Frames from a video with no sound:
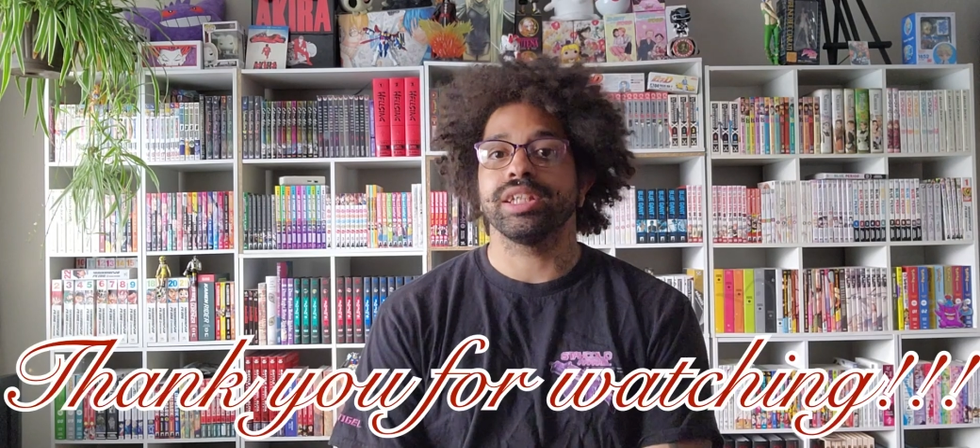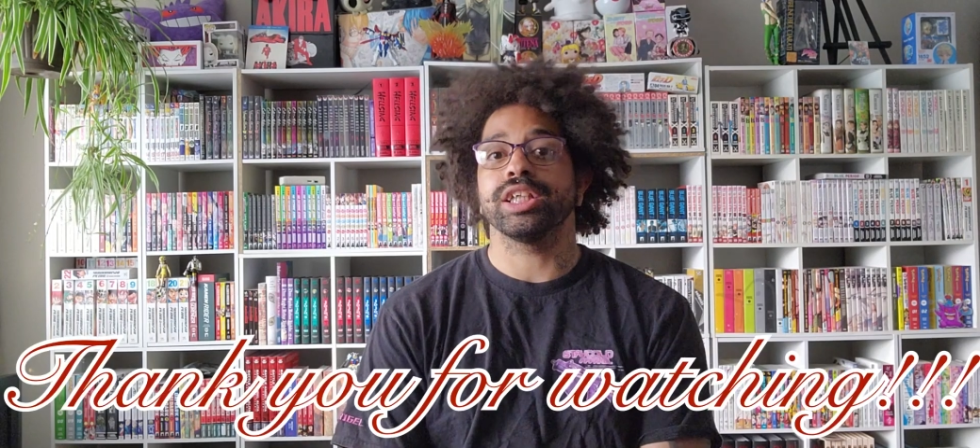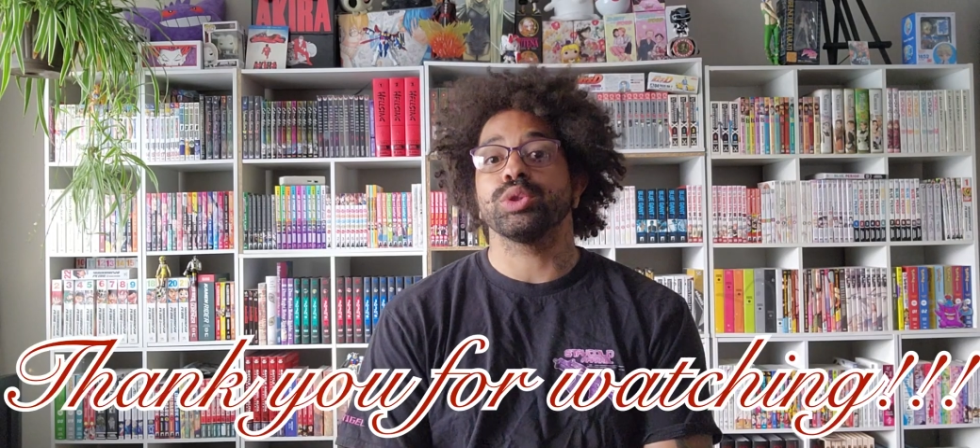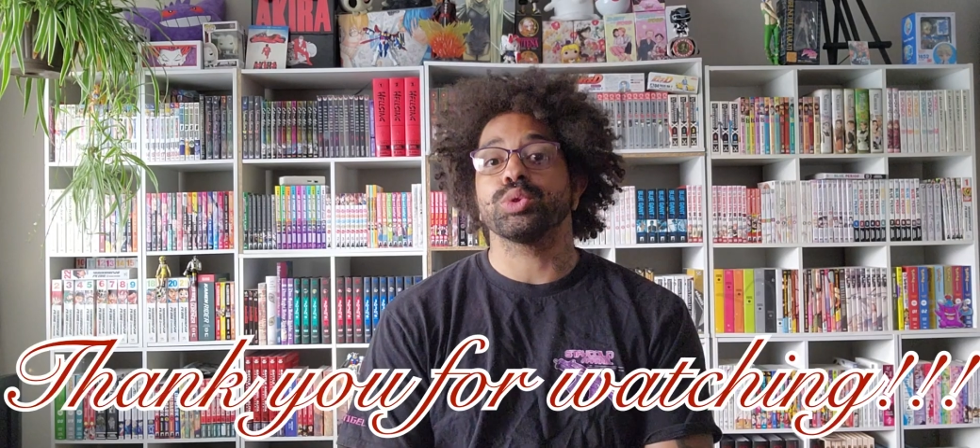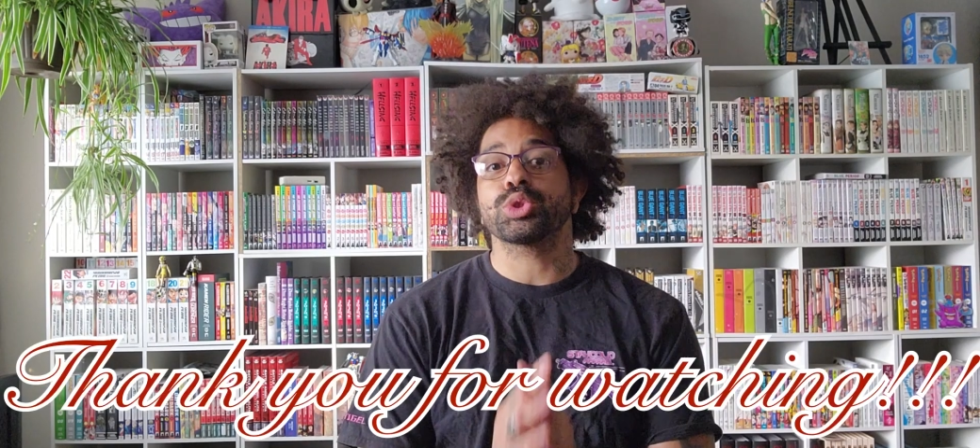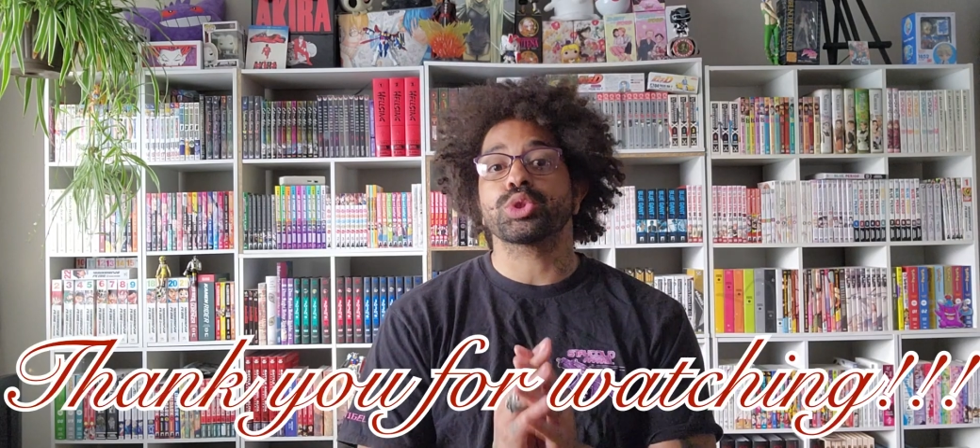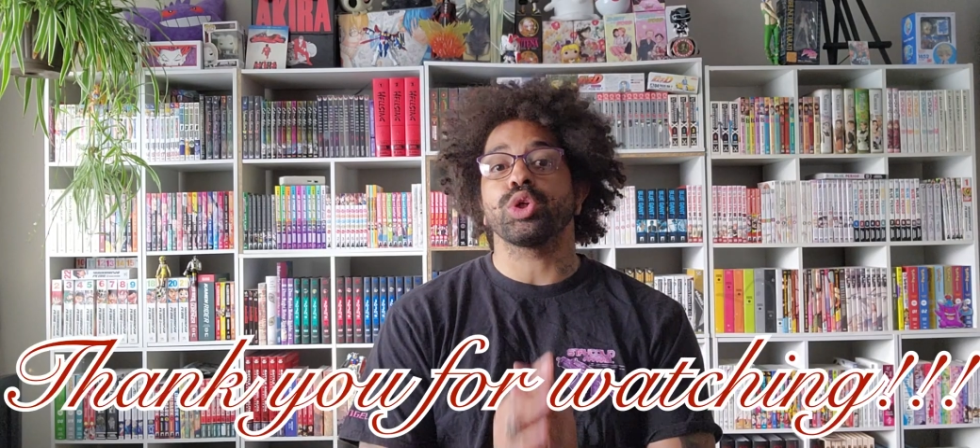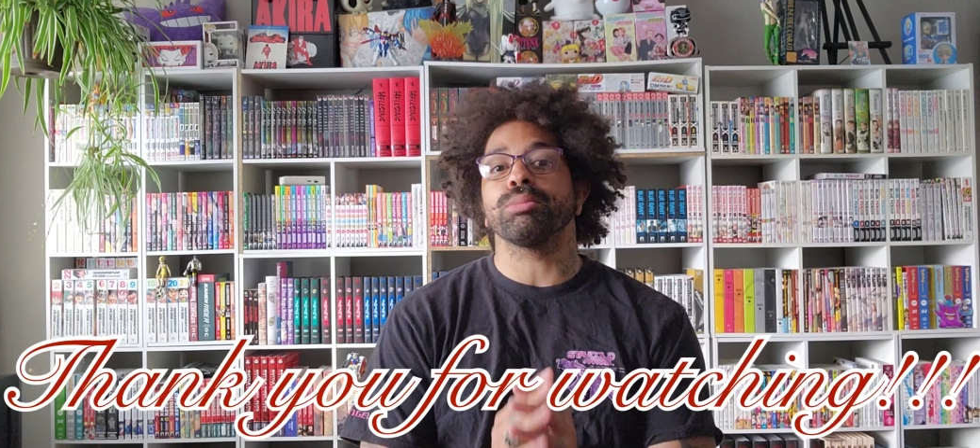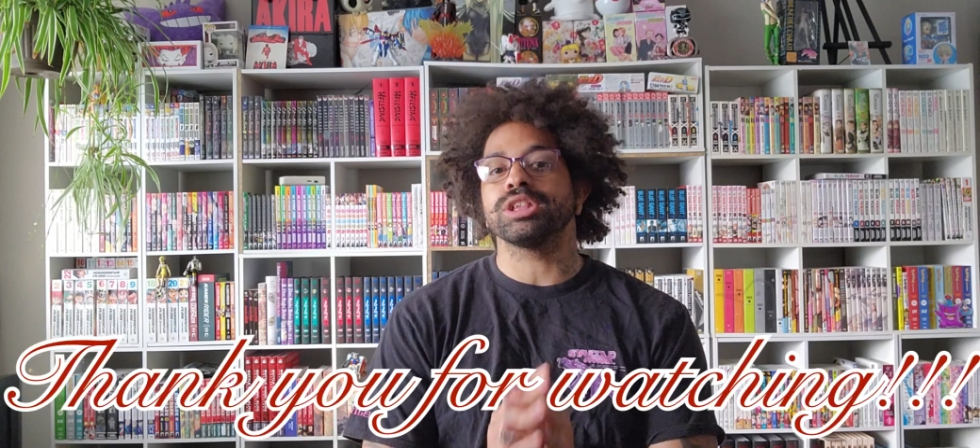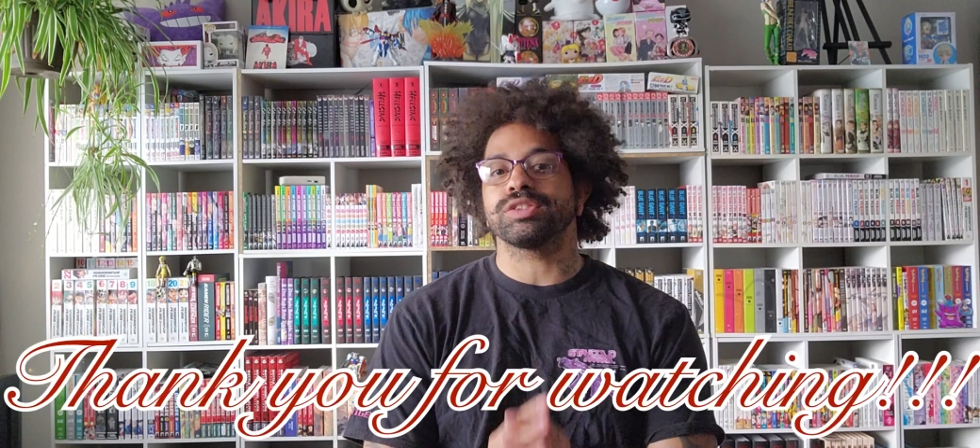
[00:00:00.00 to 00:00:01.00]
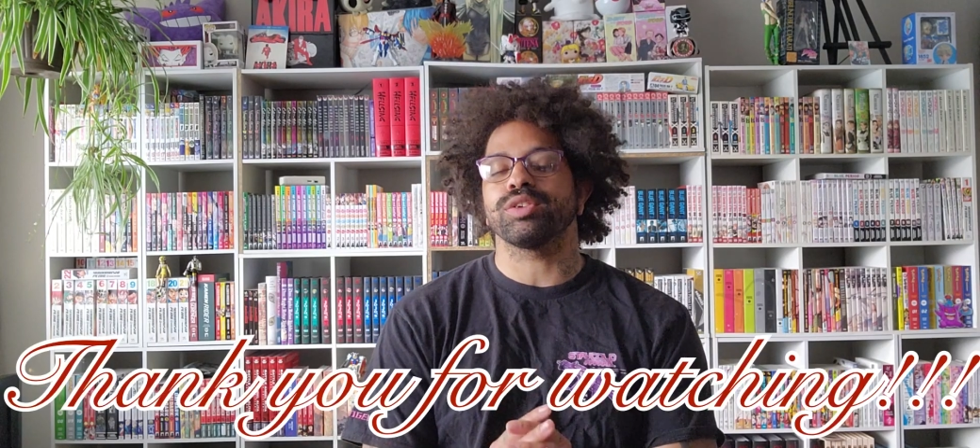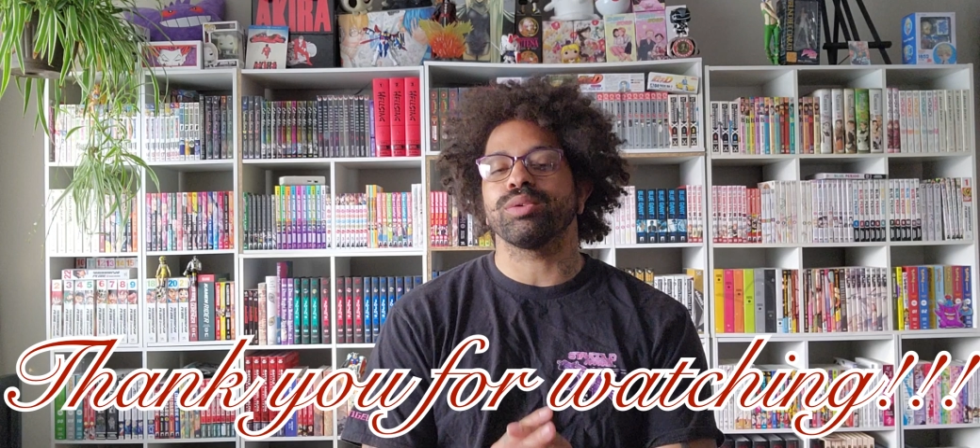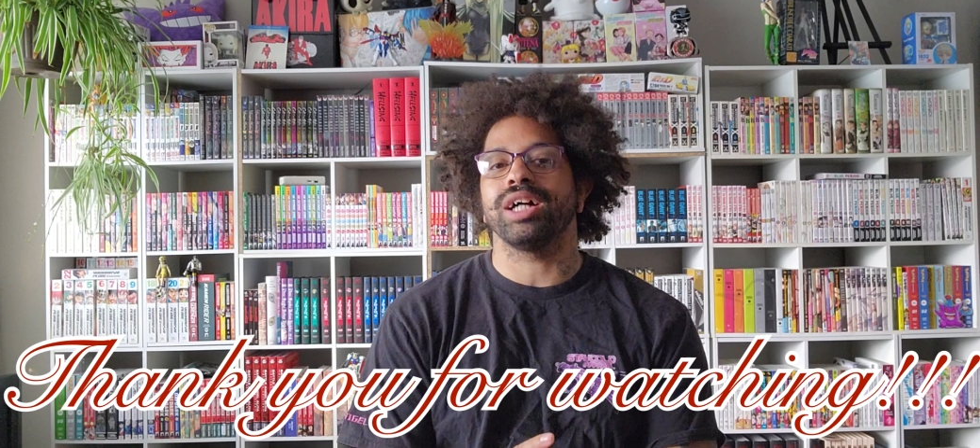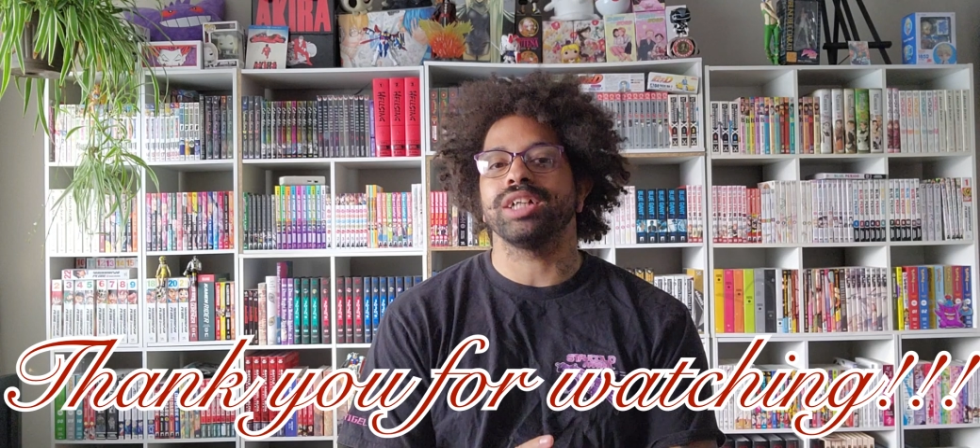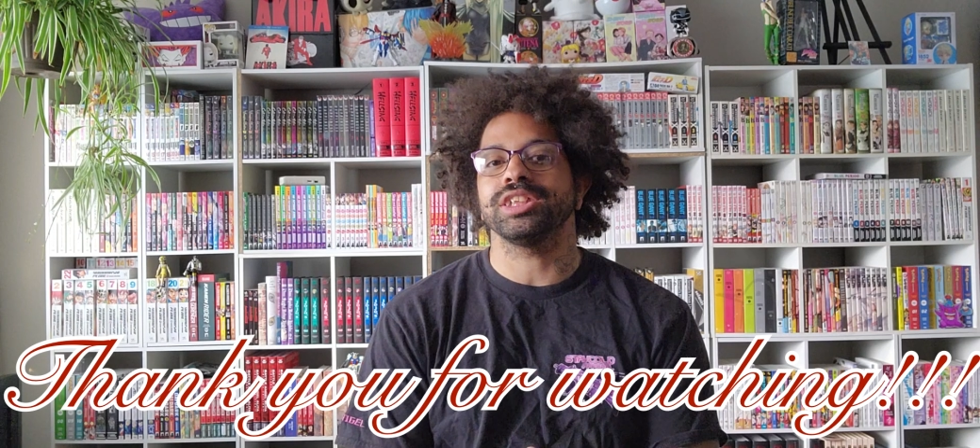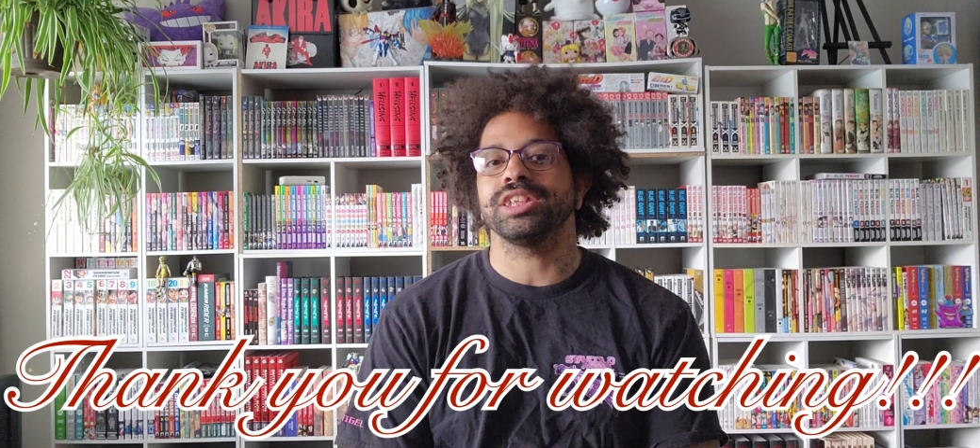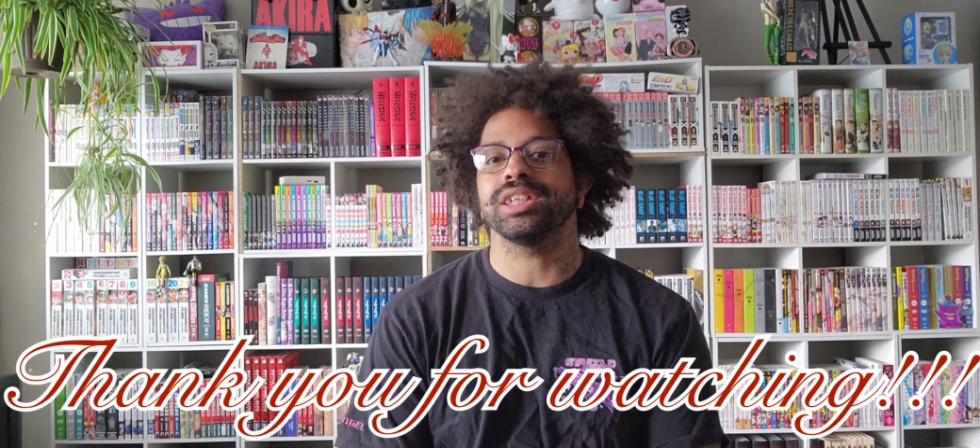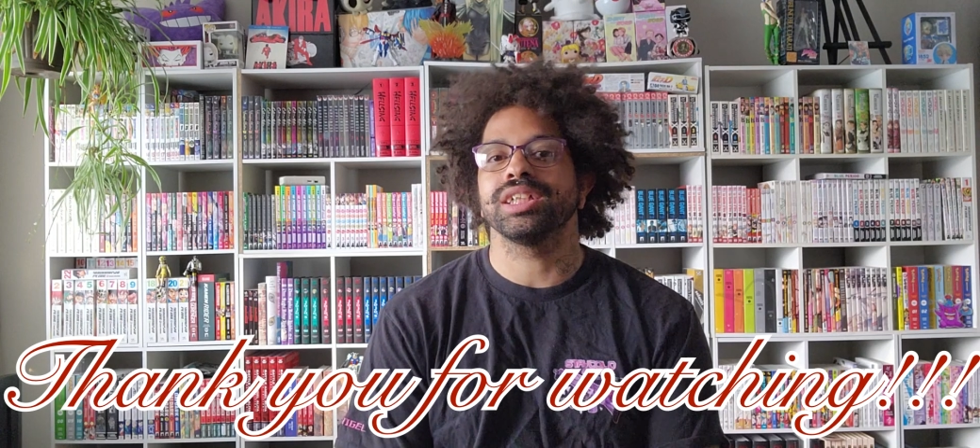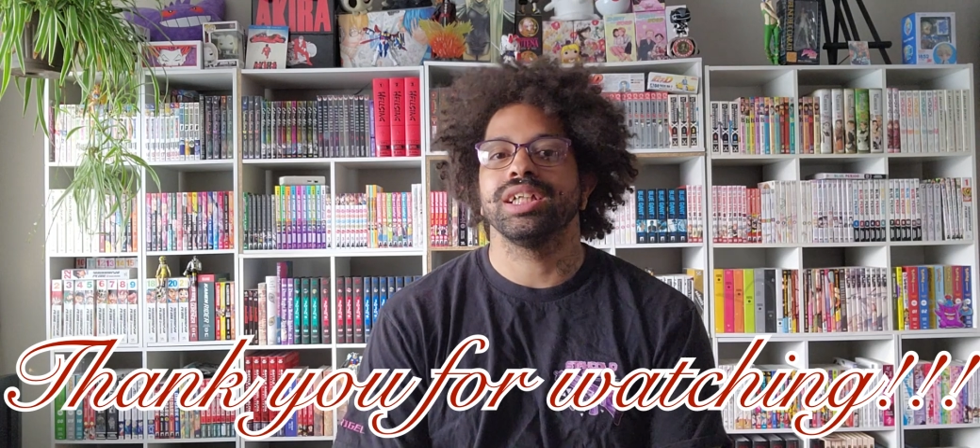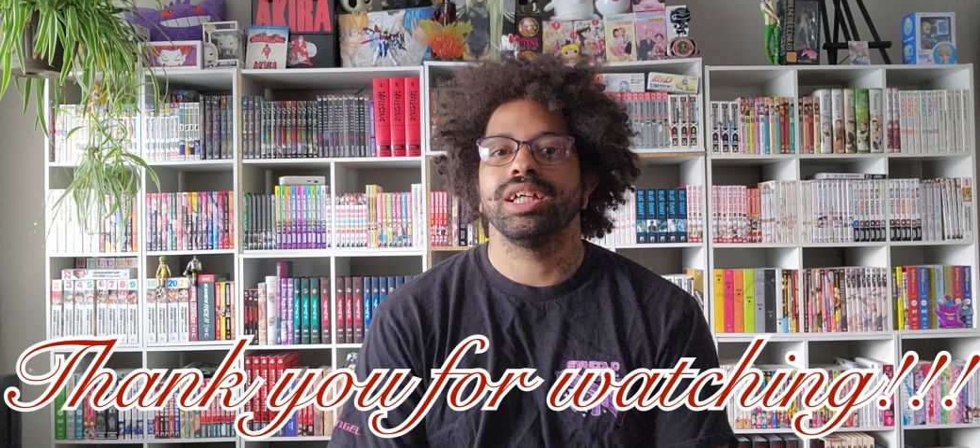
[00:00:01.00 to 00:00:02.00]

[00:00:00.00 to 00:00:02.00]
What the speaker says: thank you so much for watching.